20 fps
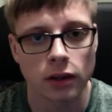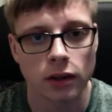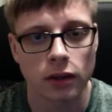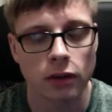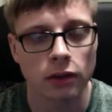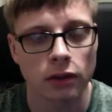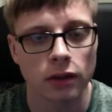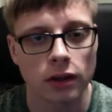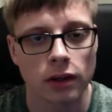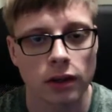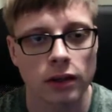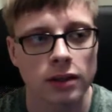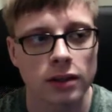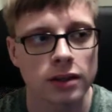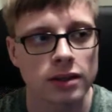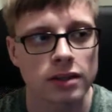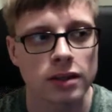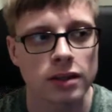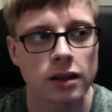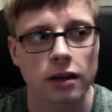Like it didn't
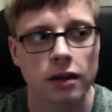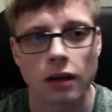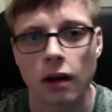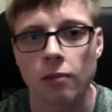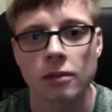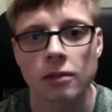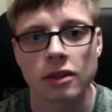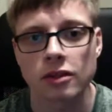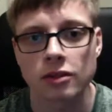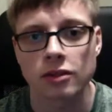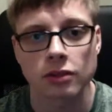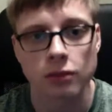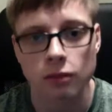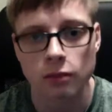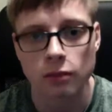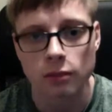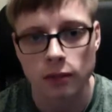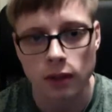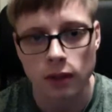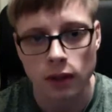say coming
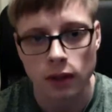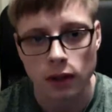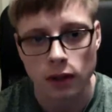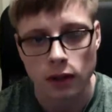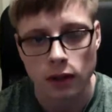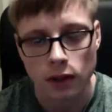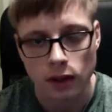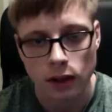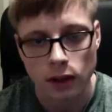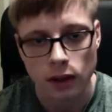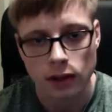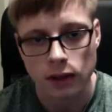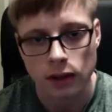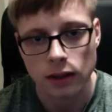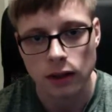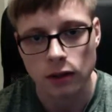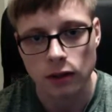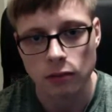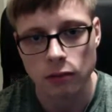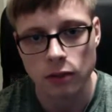soon. Yeah, at the
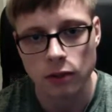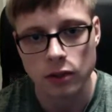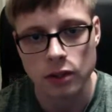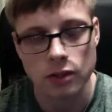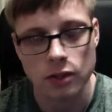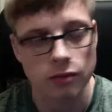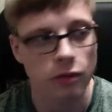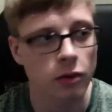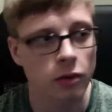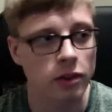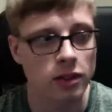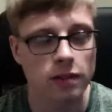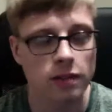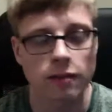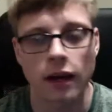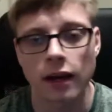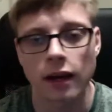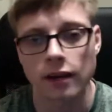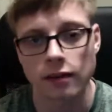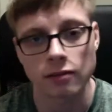end, which of course, if
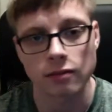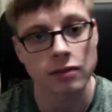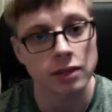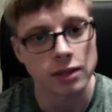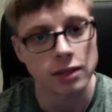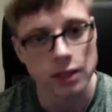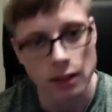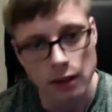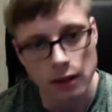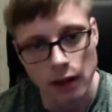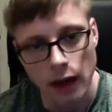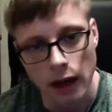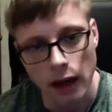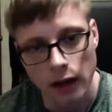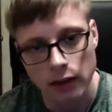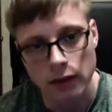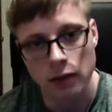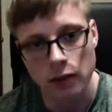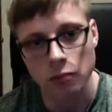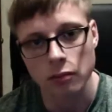it said
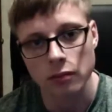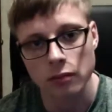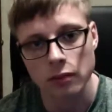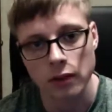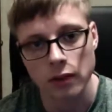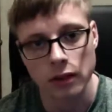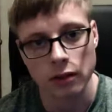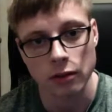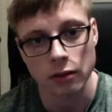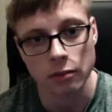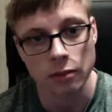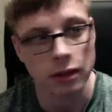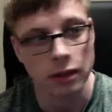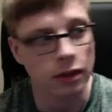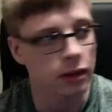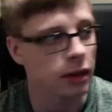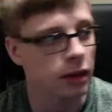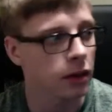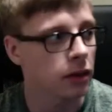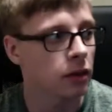that, then it would be
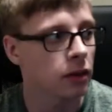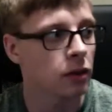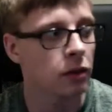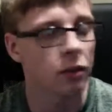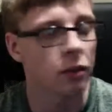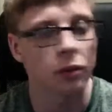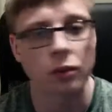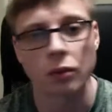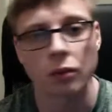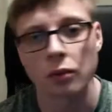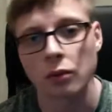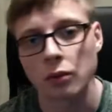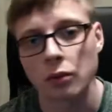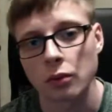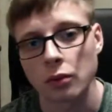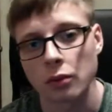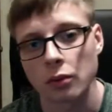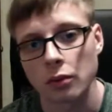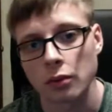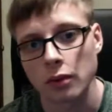like,
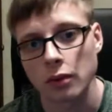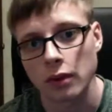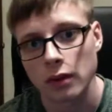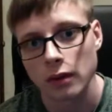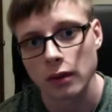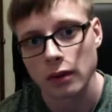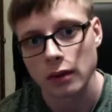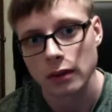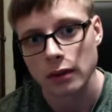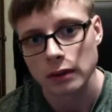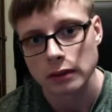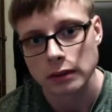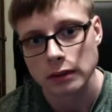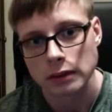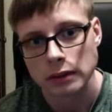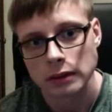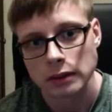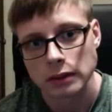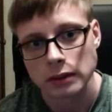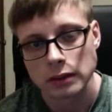oh
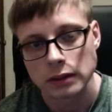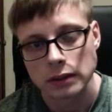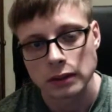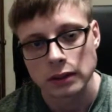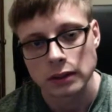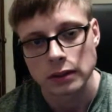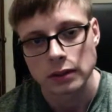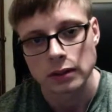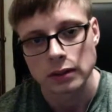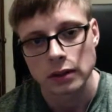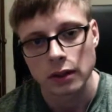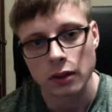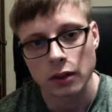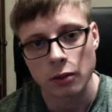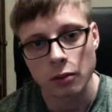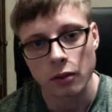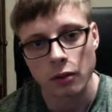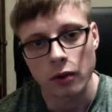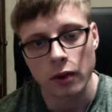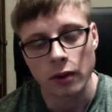
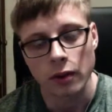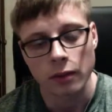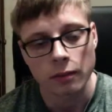boy,